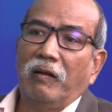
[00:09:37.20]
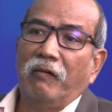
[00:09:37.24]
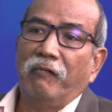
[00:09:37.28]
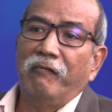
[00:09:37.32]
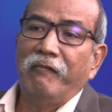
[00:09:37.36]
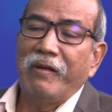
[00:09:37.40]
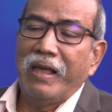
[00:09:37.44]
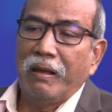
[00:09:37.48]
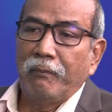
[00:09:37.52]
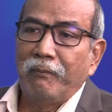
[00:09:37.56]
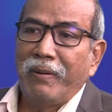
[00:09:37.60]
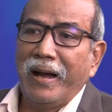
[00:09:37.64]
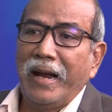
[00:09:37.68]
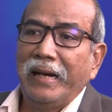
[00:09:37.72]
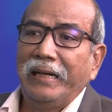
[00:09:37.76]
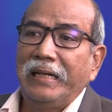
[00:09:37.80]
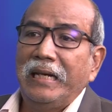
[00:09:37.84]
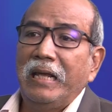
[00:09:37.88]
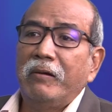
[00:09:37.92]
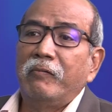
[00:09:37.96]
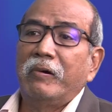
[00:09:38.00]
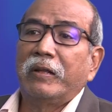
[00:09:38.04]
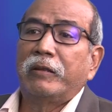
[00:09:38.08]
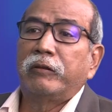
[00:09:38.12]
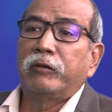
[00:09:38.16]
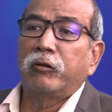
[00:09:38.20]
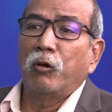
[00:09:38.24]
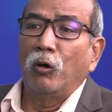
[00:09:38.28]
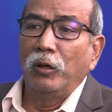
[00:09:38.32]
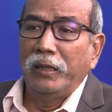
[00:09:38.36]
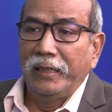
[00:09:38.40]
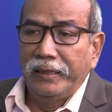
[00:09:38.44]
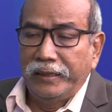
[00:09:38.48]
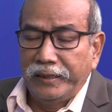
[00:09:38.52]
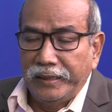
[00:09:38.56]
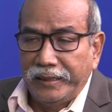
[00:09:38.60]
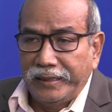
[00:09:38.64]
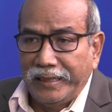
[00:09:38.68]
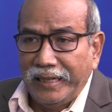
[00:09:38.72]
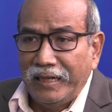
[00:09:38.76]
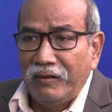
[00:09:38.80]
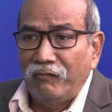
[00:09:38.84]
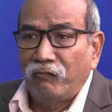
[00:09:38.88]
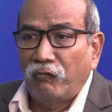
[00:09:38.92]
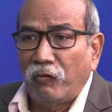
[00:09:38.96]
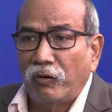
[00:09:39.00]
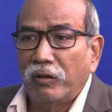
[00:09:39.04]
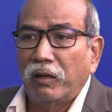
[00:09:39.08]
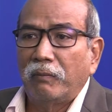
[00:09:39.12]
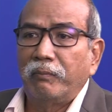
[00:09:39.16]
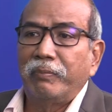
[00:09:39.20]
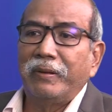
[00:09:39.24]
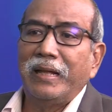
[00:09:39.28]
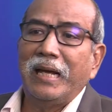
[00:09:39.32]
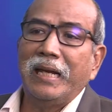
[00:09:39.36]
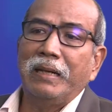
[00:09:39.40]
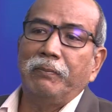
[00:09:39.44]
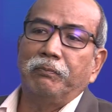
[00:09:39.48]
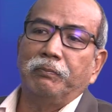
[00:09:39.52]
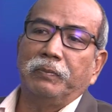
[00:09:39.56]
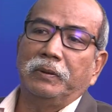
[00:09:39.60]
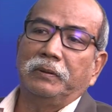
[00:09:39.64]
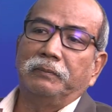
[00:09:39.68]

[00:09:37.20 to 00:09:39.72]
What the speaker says: whereby they were soliciting for a bribe.